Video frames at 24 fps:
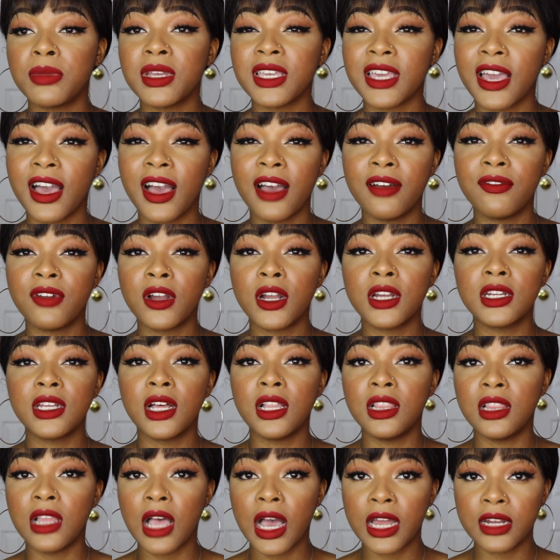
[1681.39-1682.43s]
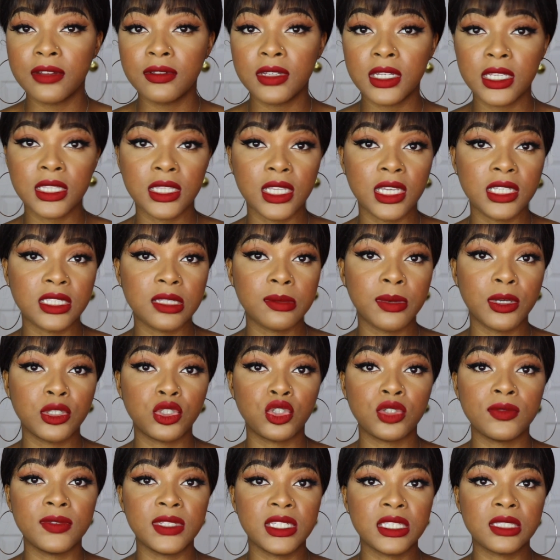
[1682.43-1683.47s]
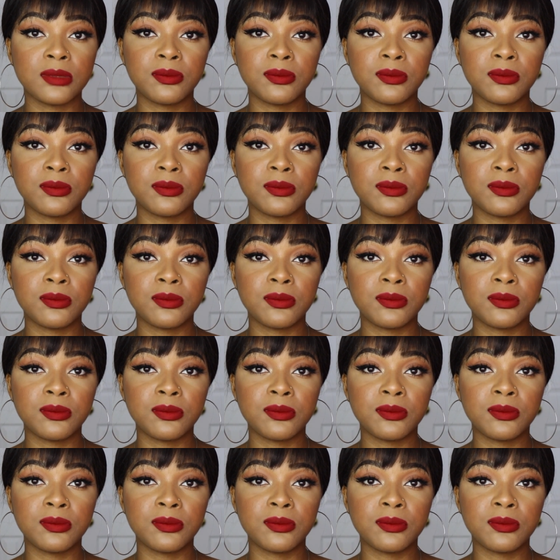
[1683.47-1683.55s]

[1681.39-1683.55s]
yeah, I've heard a lot of good things about Juvia's